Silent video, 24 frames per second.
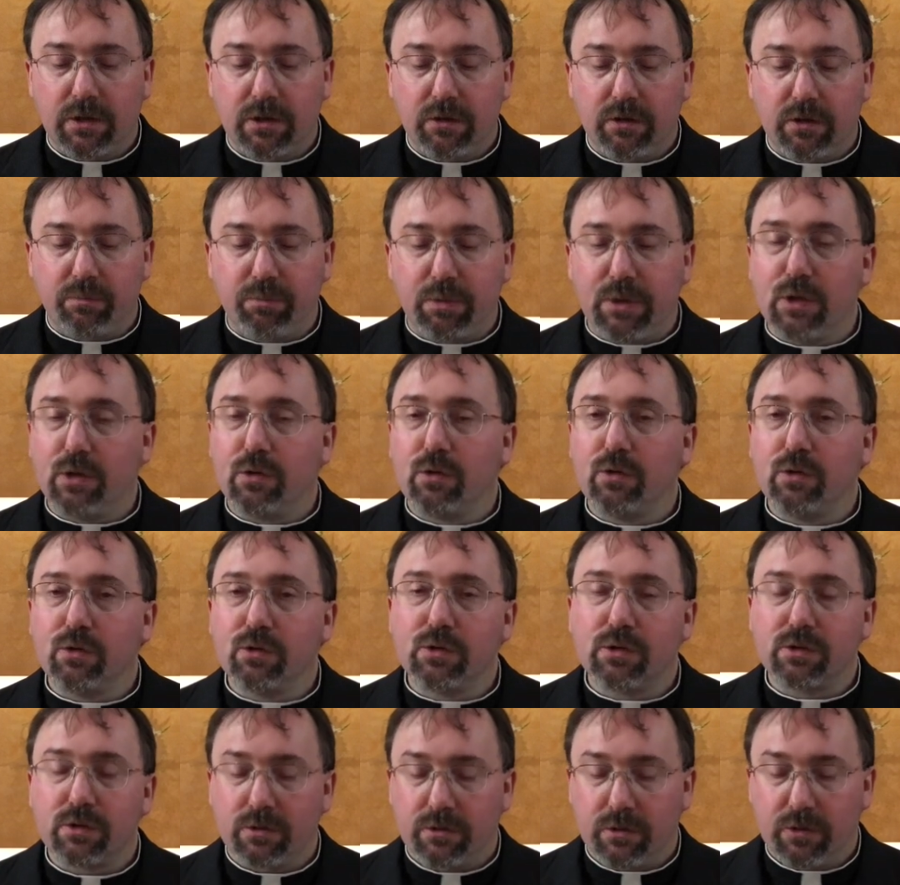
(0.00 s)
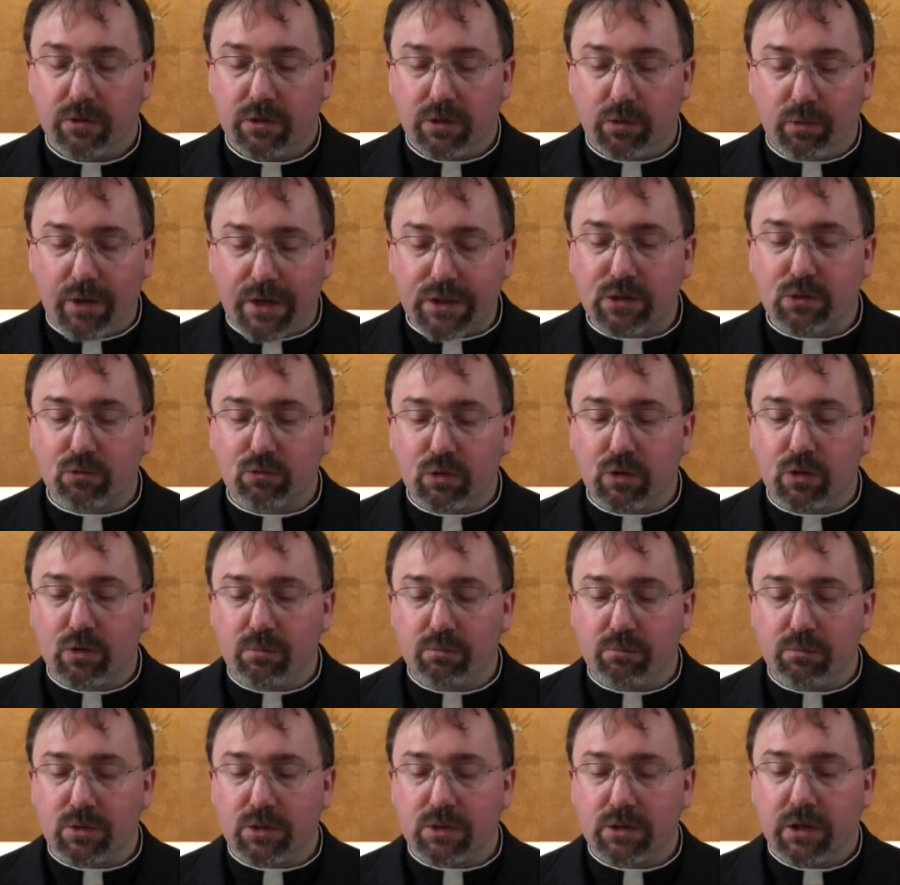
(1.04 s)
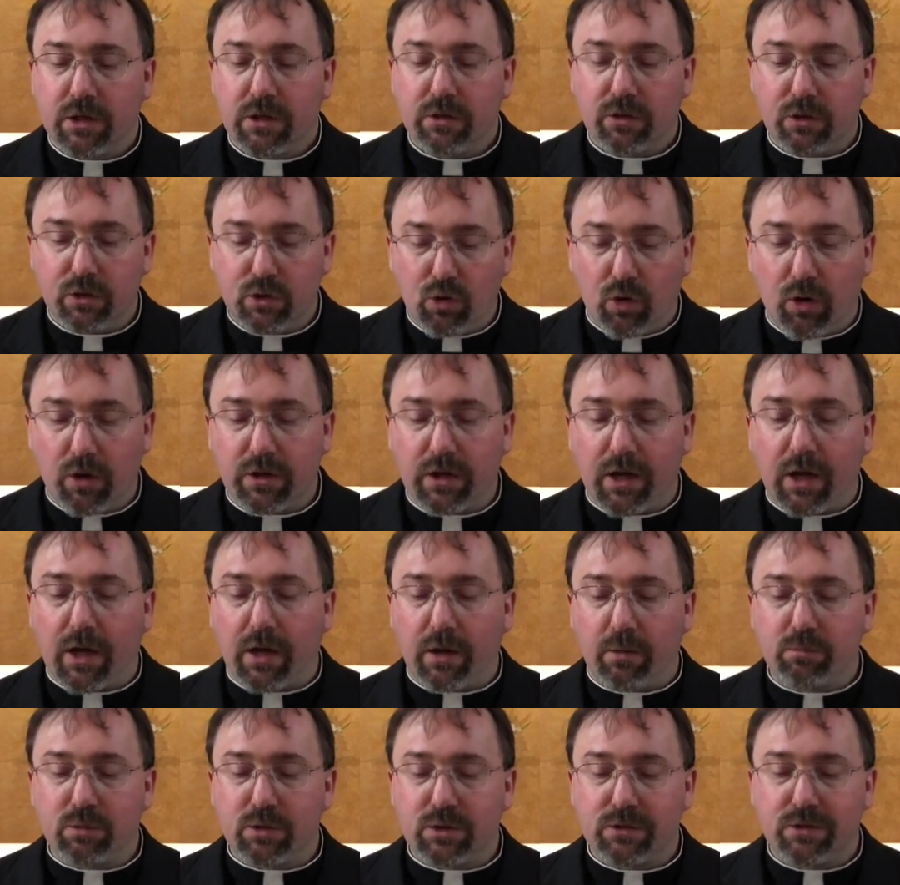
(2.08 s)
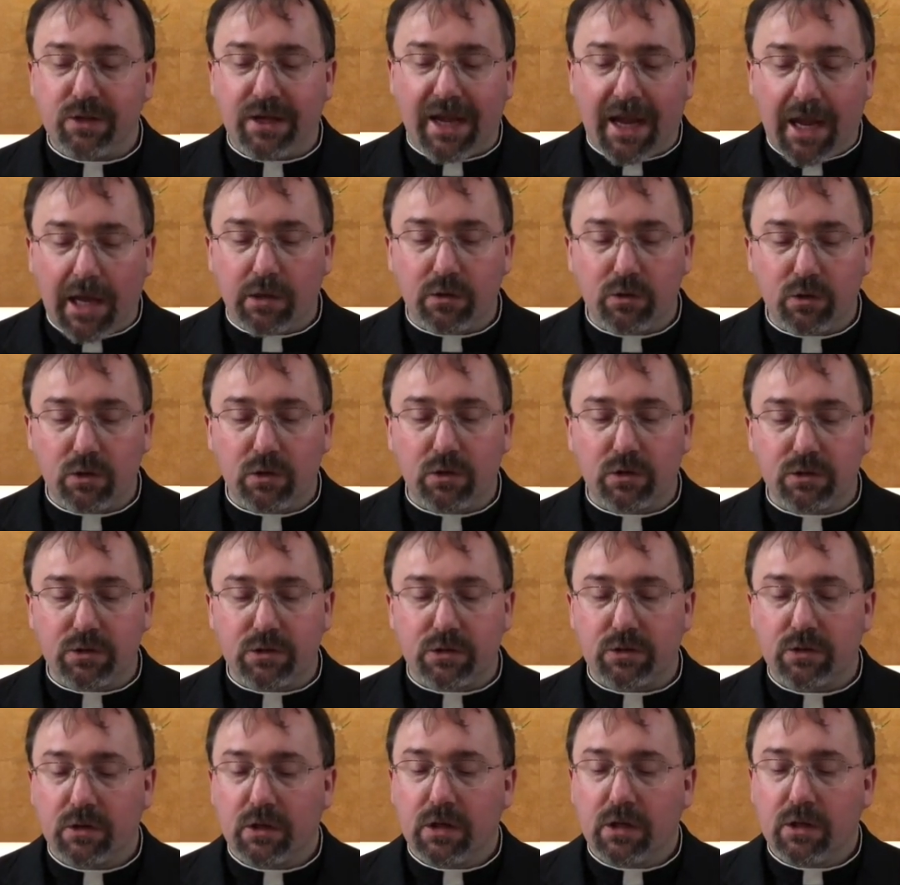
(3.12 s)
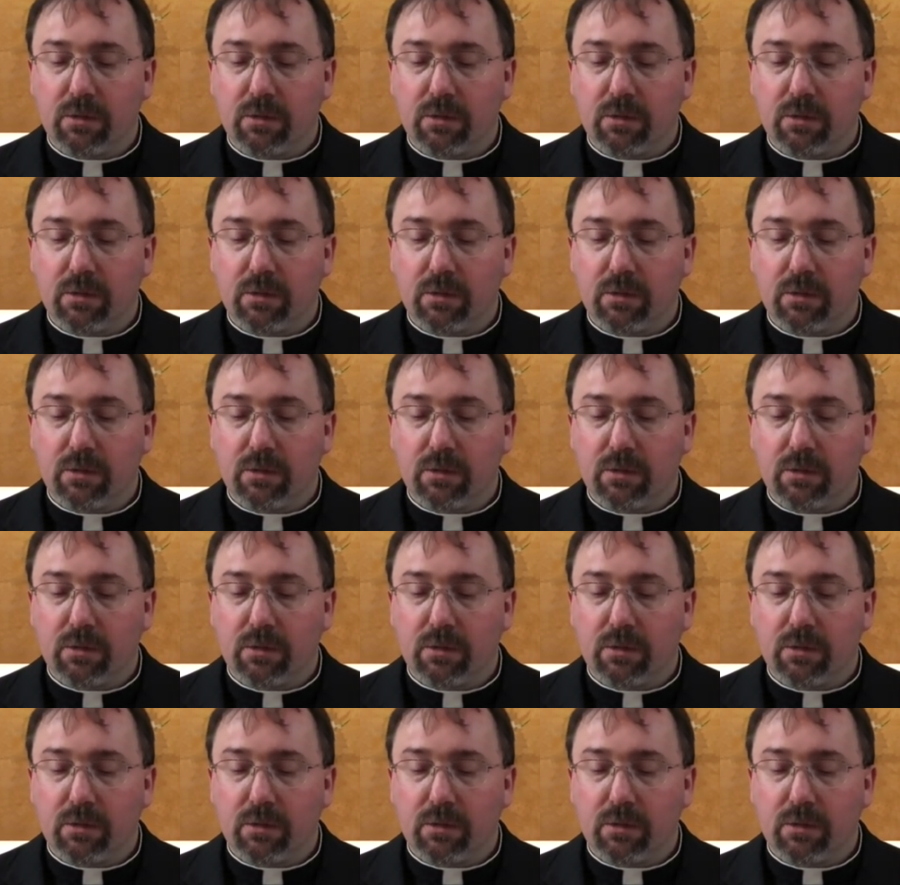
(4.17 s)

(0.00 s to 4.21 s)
the pews, the restrooms, the doorknobs, the handles,